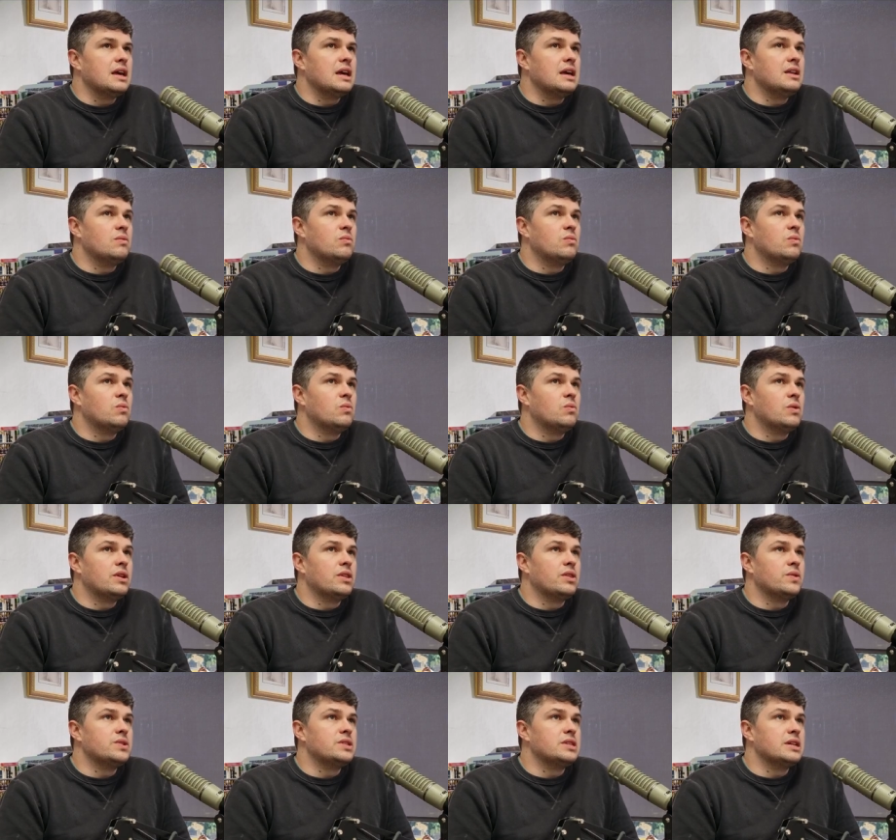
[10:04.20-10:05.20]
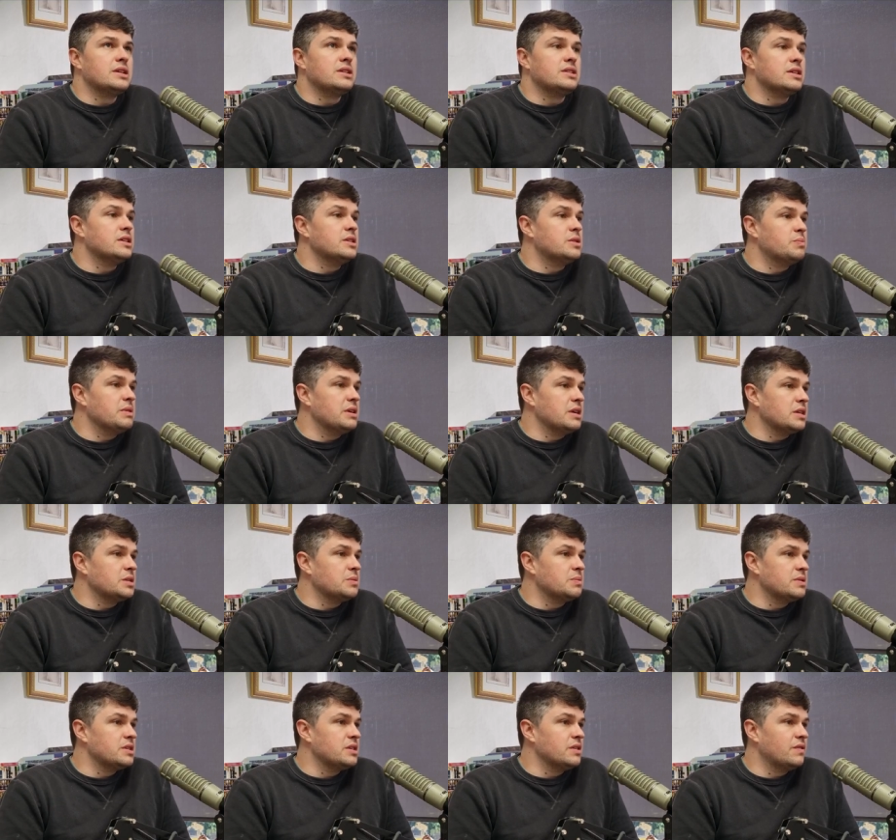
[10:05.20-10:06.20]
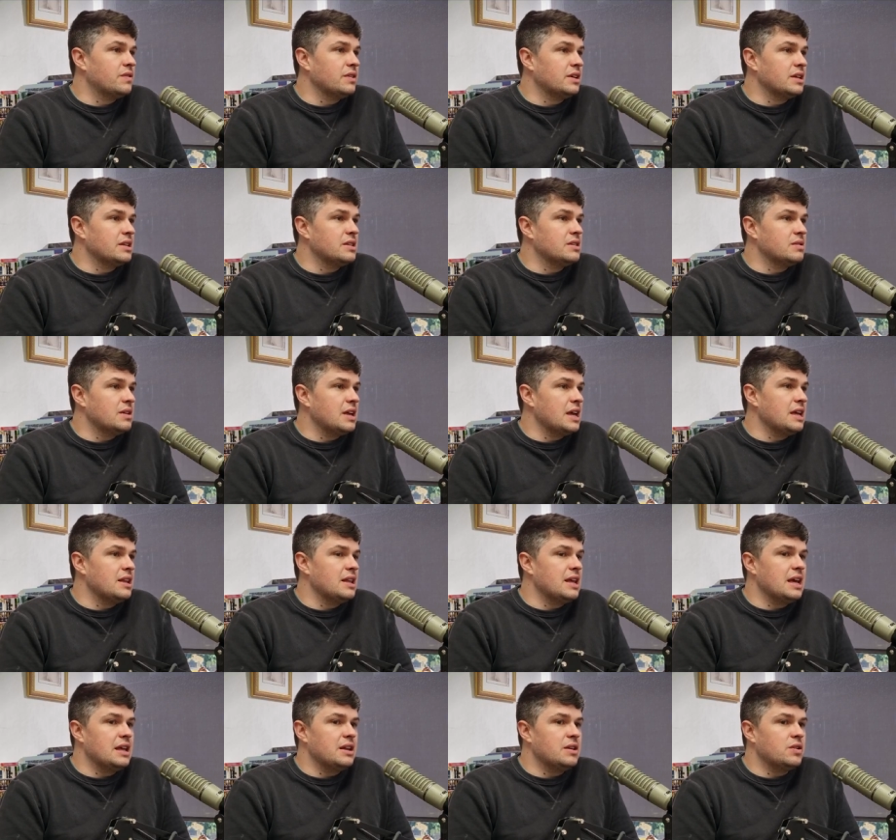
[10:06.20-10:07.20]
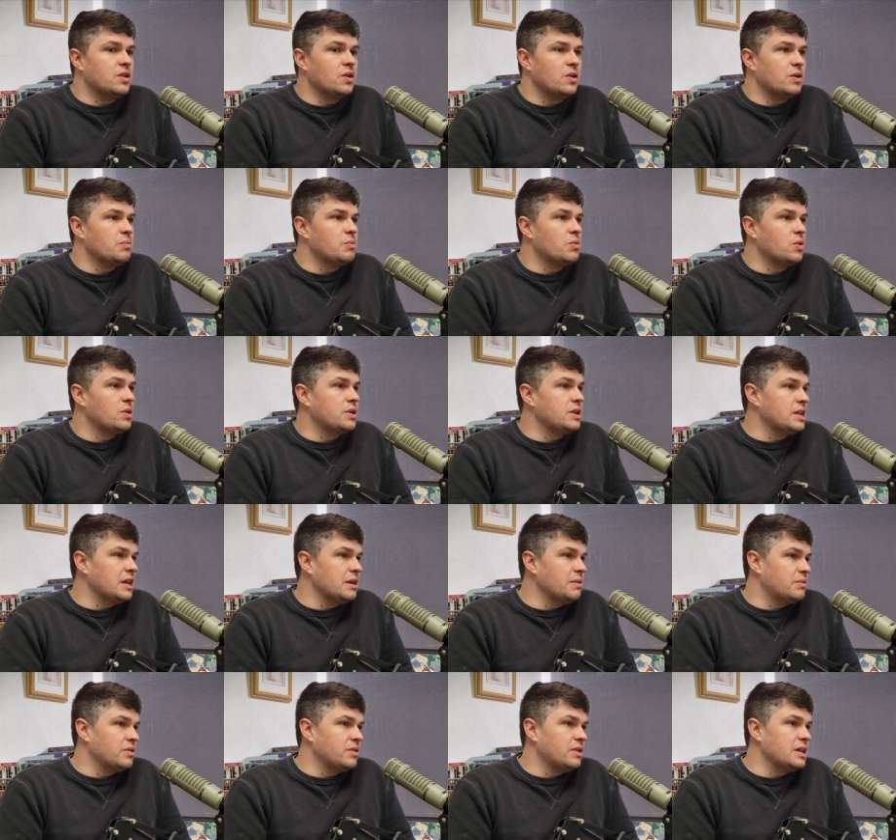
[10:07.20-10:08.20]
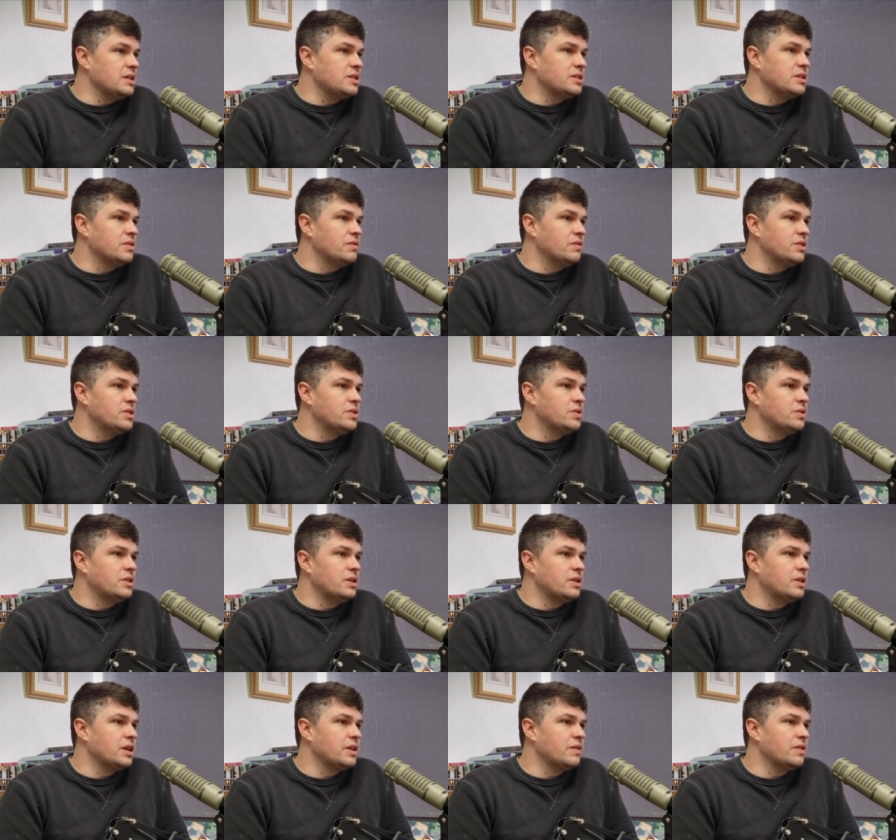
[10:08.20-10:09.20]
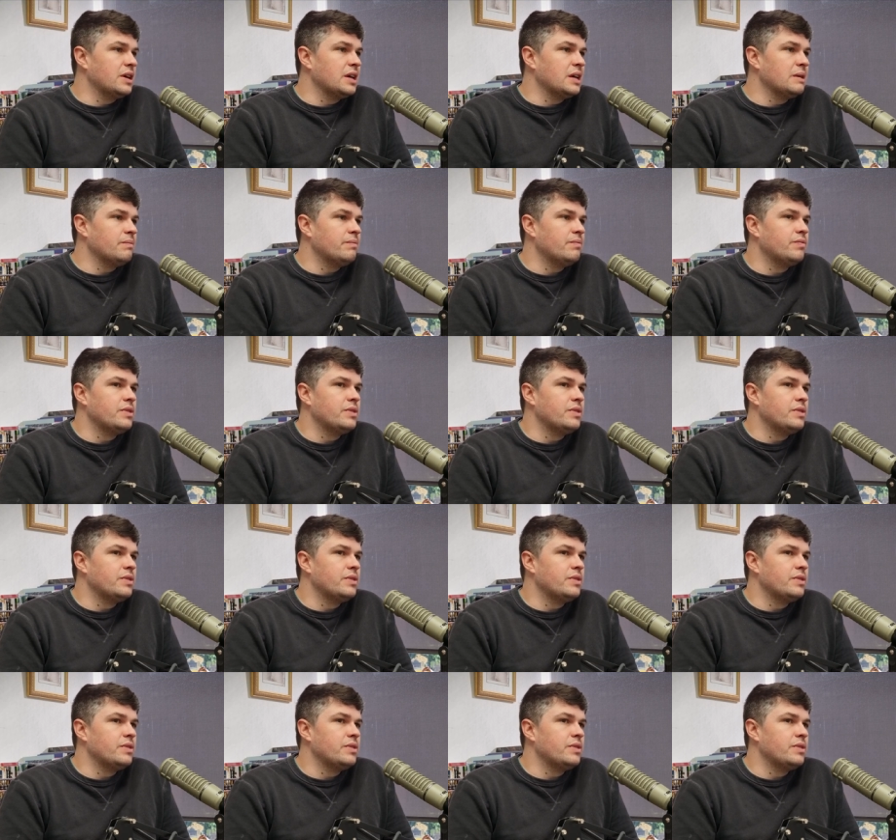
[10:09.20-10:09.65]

And one of those things is being specific and, and, and going more in depth on each individual and not giving up.